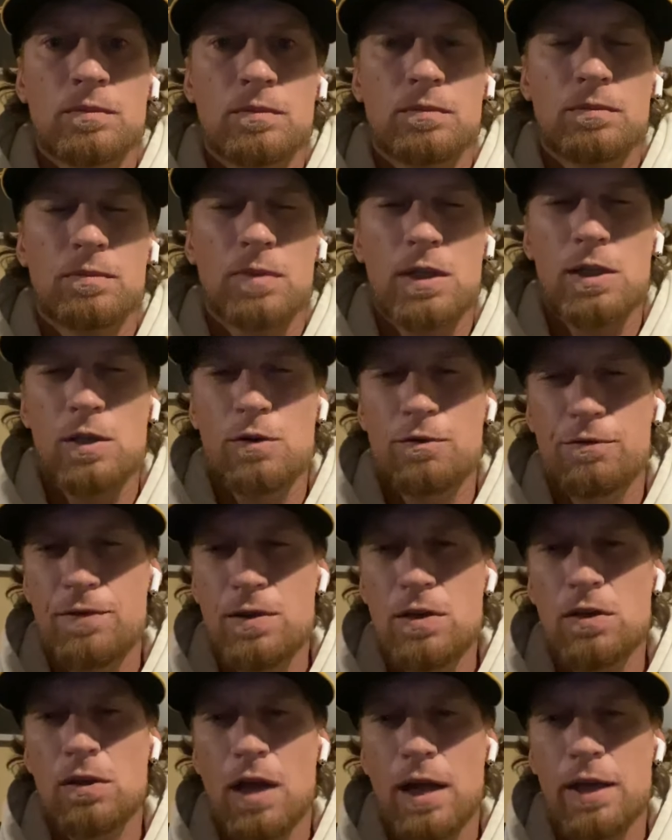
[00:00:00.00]
but you
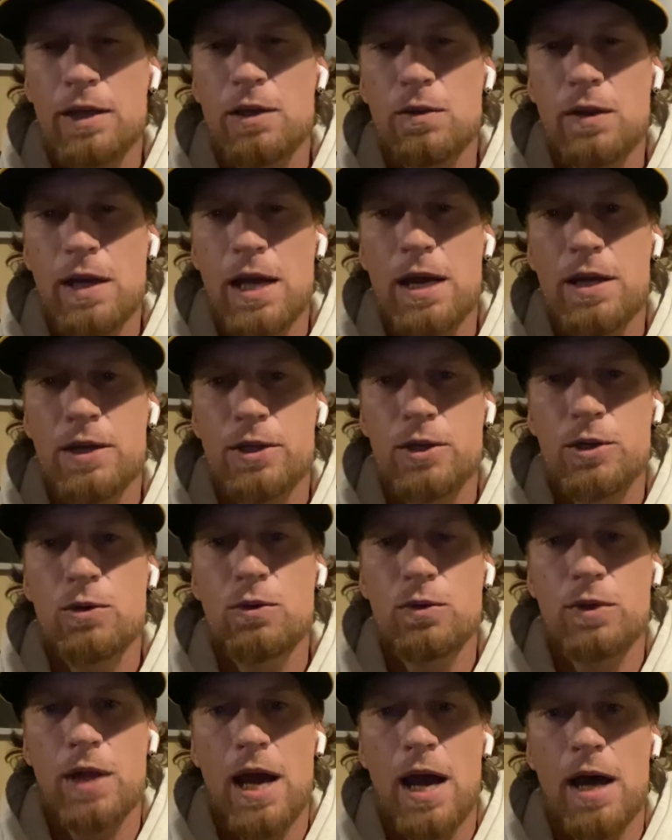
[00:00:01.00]
feel like you can't
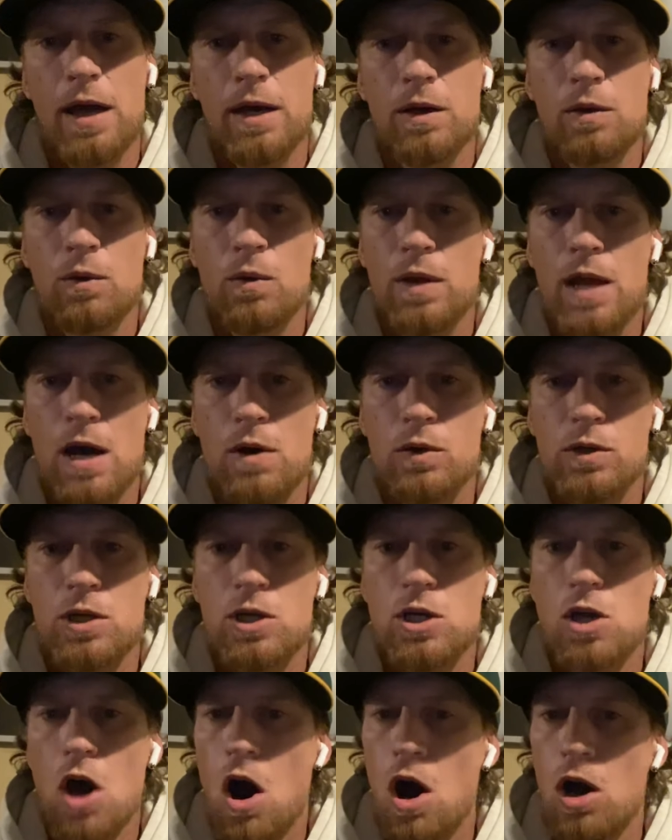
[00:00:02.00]
do that
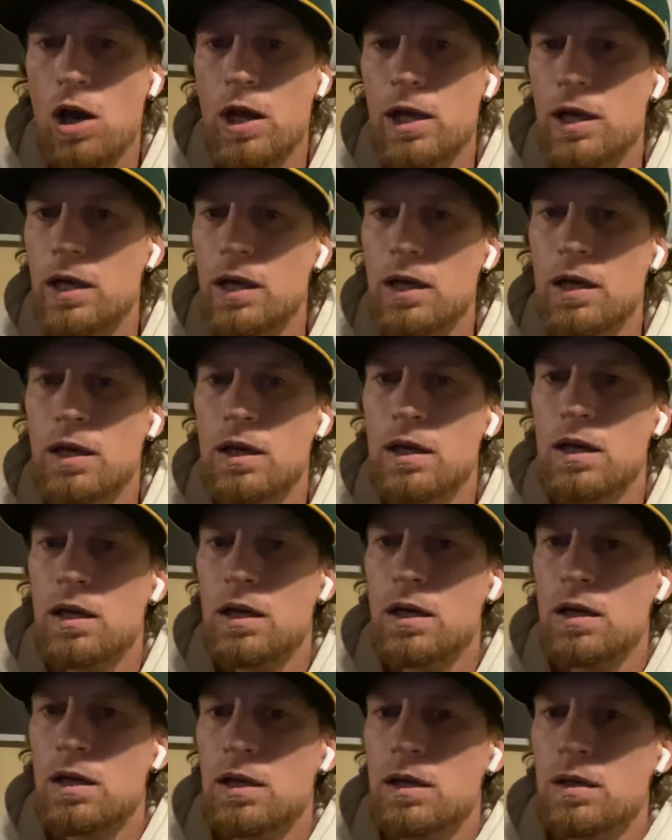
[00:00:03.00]
without dogging
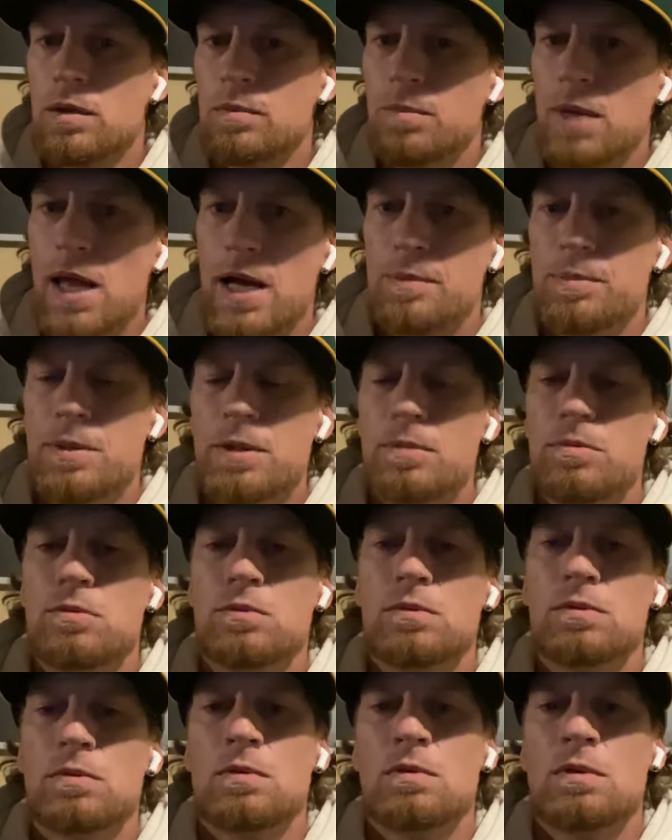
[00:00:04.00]
black people.
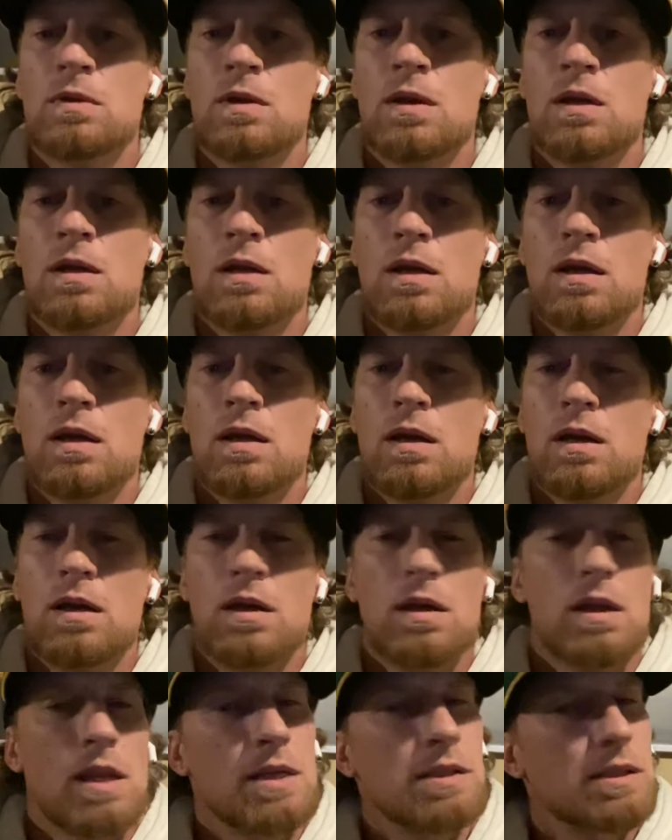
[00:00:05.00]

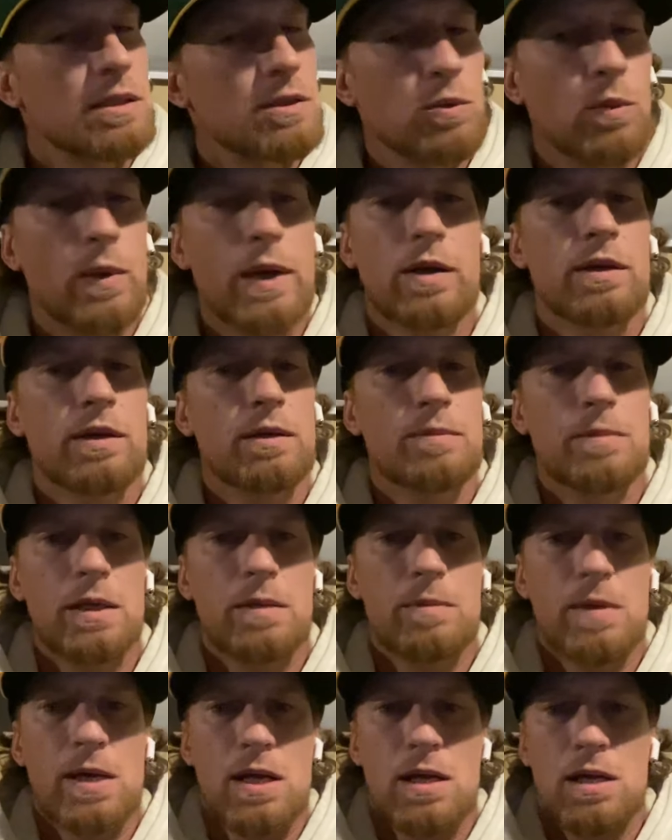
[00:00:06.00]
That's just weird to me,
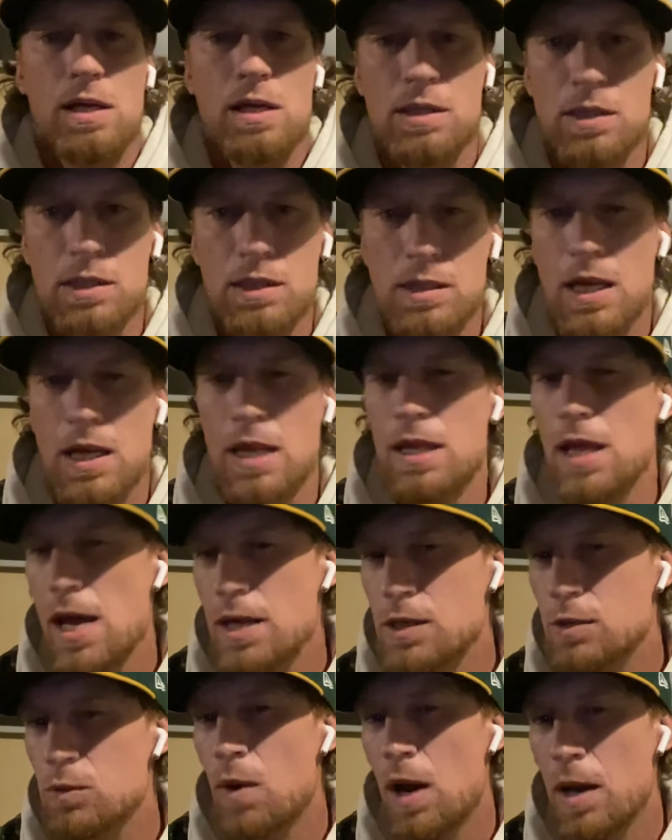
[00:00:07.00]
man. And
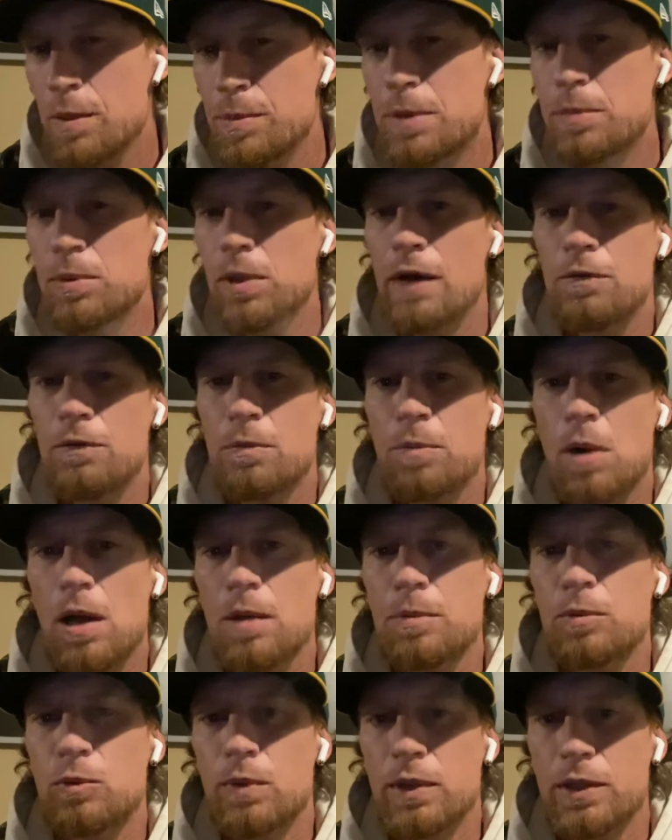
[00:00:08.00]
that's why people have a
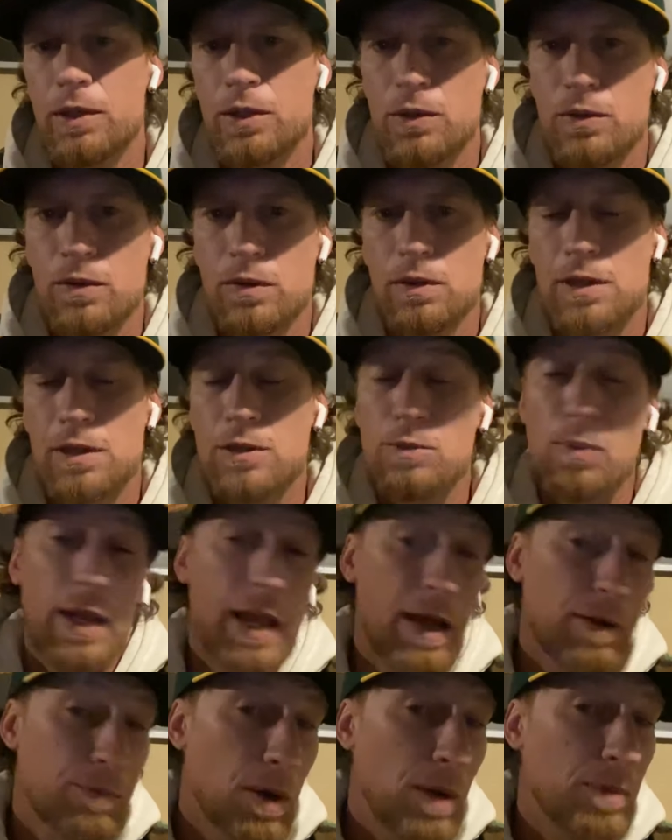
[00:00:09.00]
problem with you. That's why they
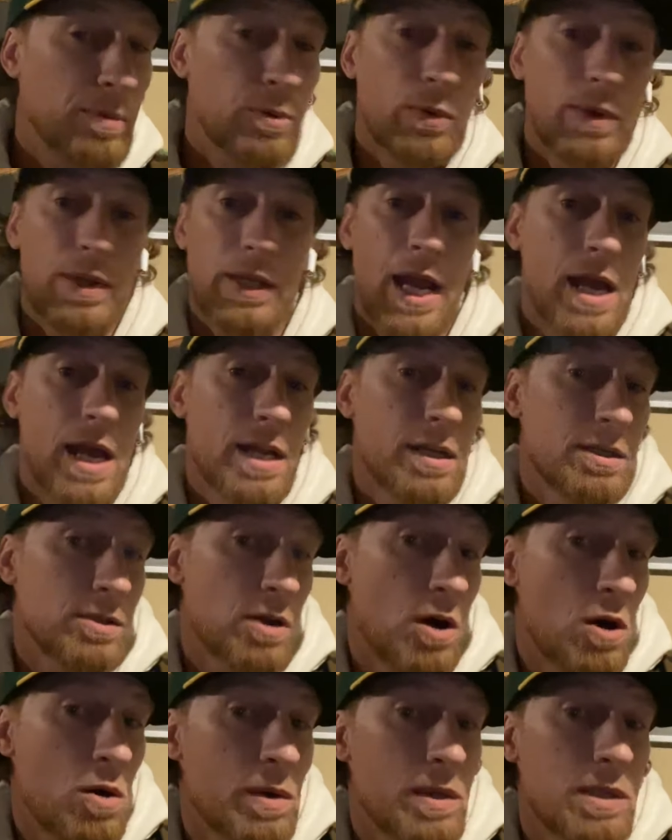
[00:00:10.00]
have a problem with Candace
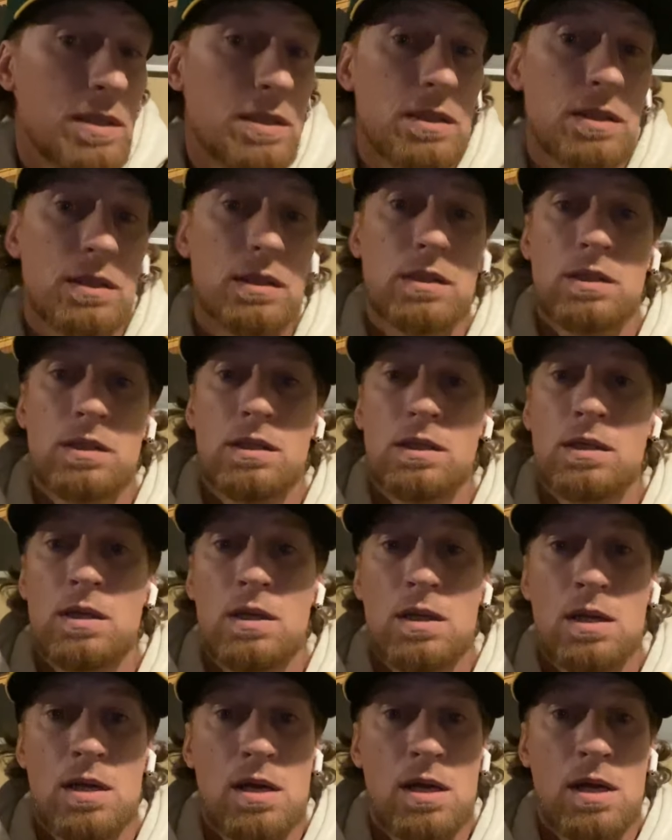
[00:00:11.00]
Owens,
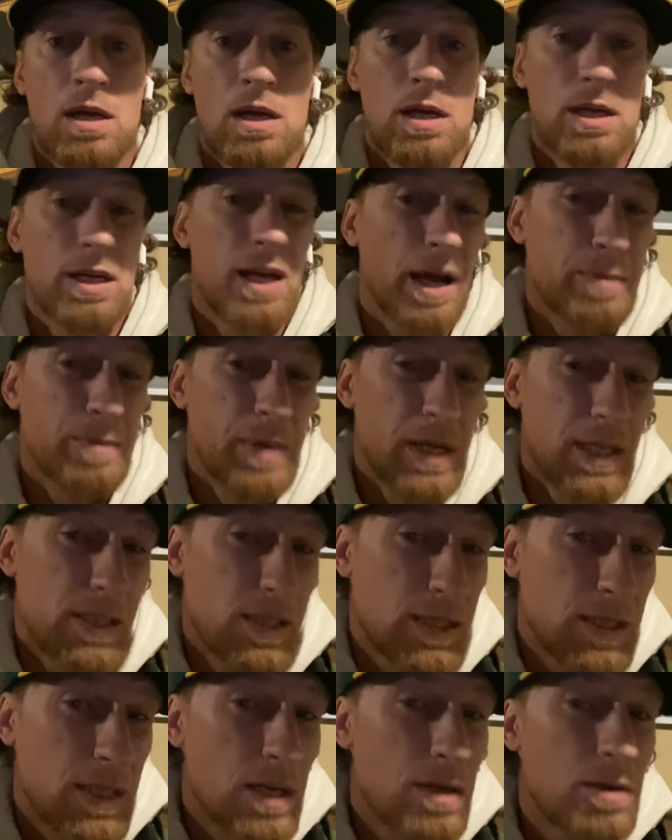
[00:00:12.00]
Diamond and
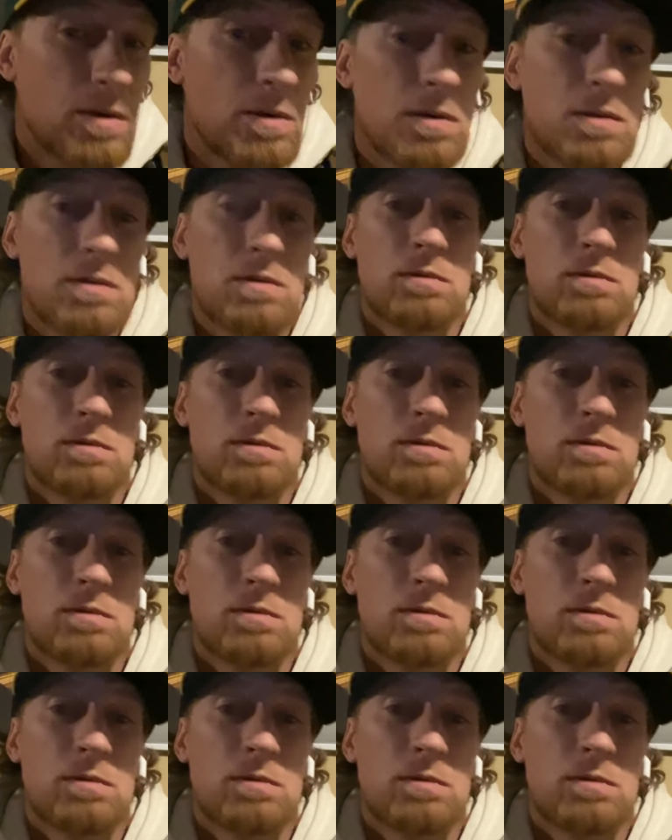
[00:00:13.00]
Silk.